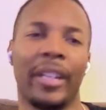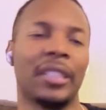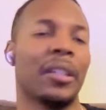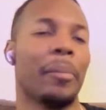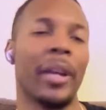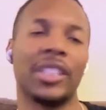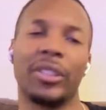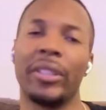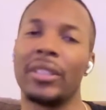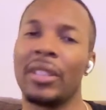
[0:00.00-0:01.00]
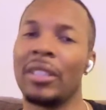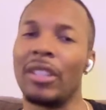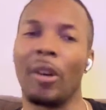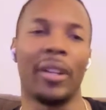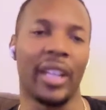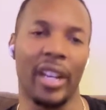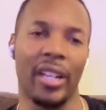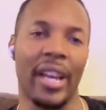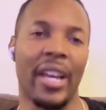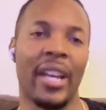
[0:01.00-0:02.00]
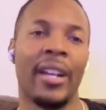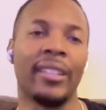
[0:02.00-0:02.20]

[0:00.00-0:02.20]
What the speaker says: because mentors don't want to hear that.